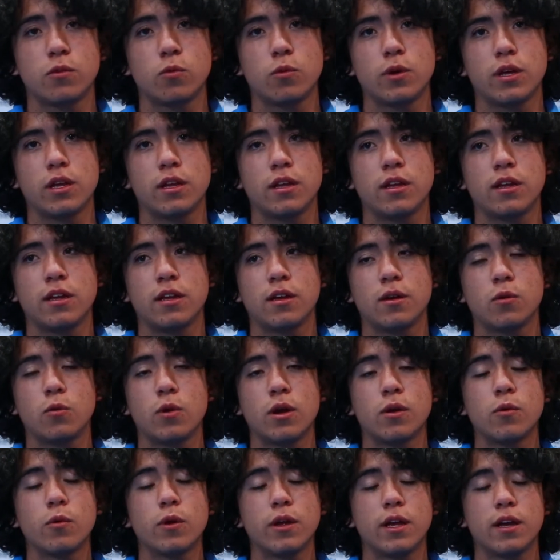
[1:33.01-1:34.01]

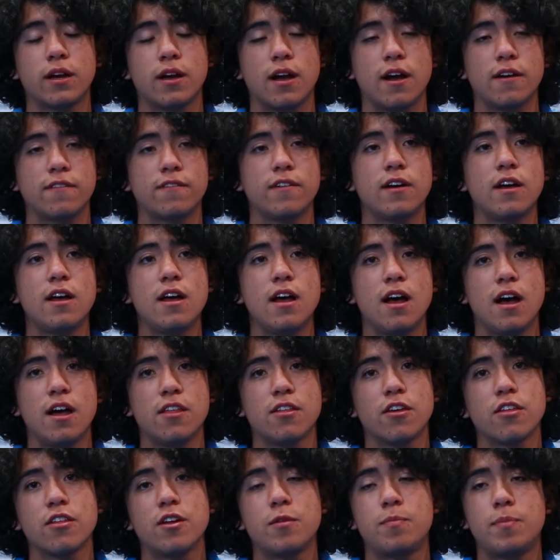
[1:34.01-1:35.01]
when we have
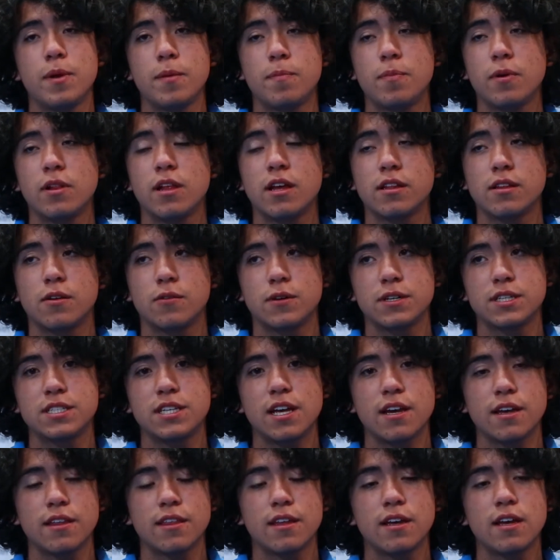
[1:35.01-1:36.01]
another people at our
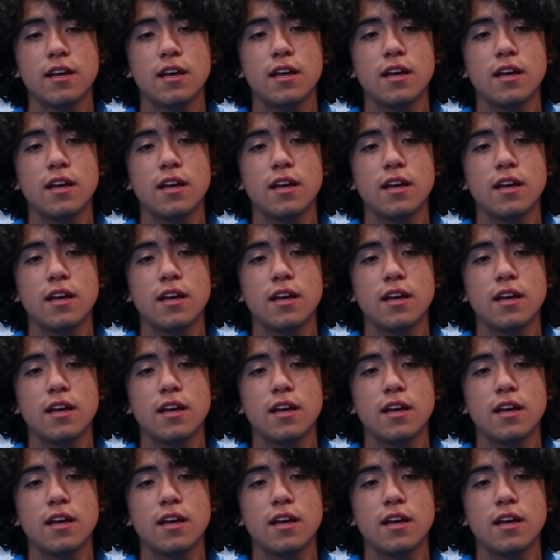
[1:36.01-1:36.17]
side.